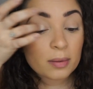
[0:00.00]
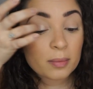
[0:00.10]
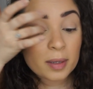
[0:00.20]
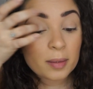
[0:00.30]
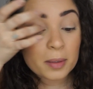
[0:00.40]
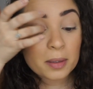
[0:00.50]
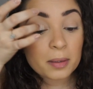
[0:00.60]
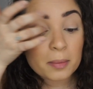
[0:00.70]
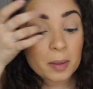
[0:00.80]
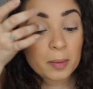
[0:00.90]
Maybe
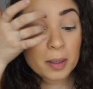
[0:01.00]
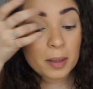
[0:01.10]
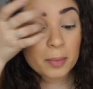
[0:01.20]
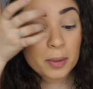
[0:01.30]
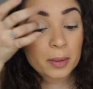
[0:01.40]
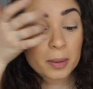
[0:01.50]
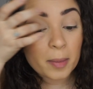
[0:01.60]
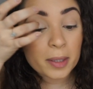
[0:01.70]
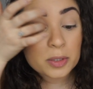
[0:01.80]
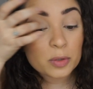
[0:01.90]
I'll put a little
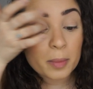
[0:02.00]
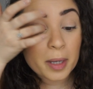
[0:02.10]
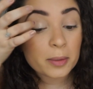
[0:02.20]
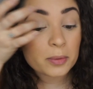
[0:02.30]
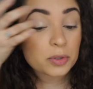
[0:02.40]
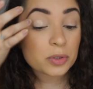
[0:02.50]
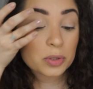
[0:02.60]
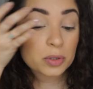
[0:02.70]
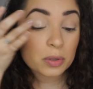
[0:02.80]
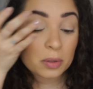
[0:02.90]
bit too much.